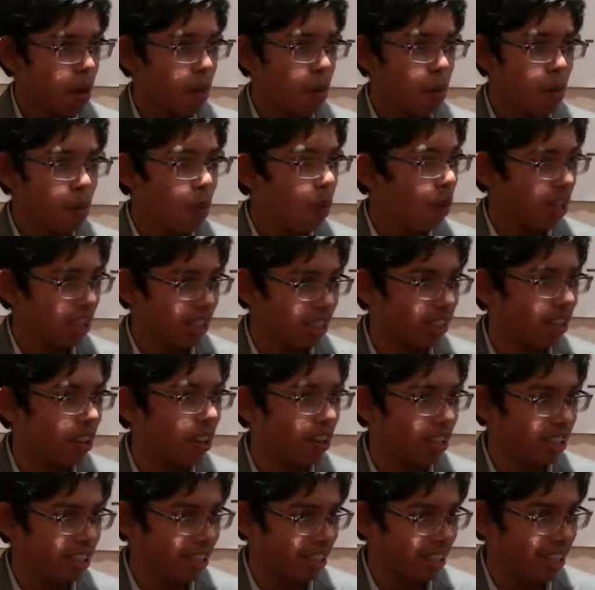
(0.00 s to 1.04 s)
What a
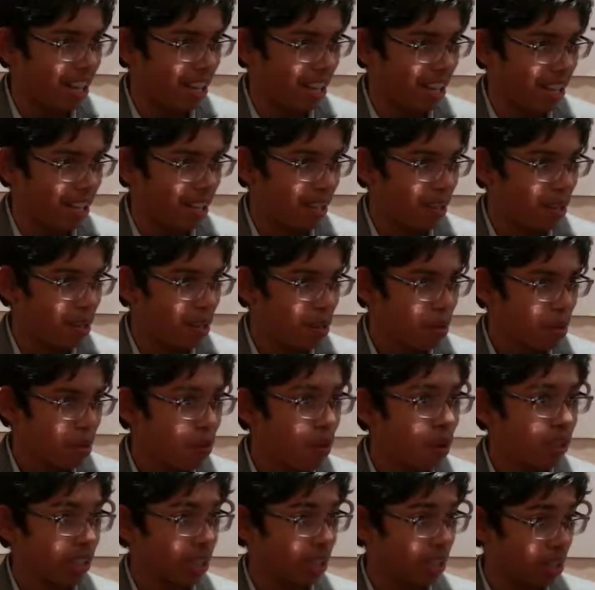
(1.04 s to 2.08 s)
sorry sight,
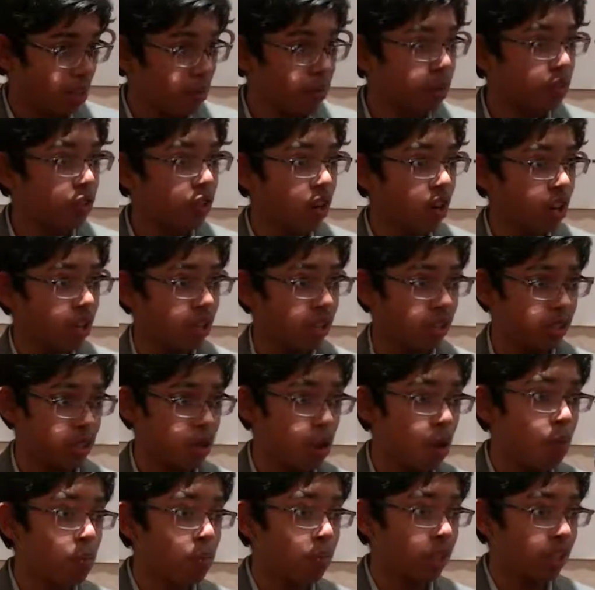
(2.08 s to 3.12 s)
watching them struggle to
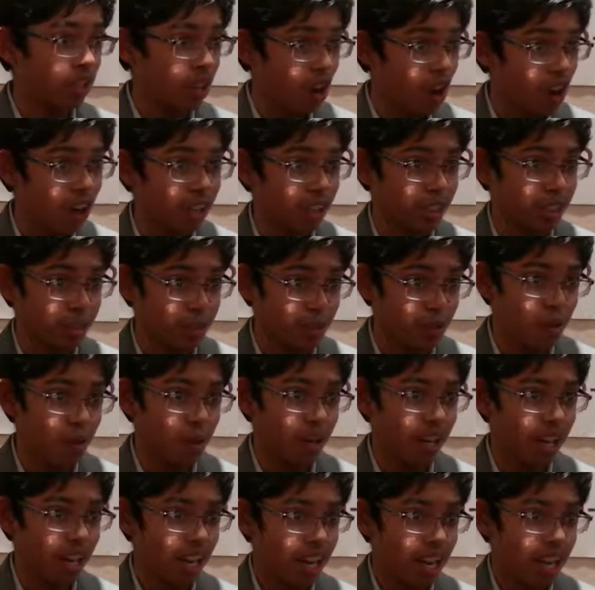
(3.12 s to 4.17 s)
open the car's door.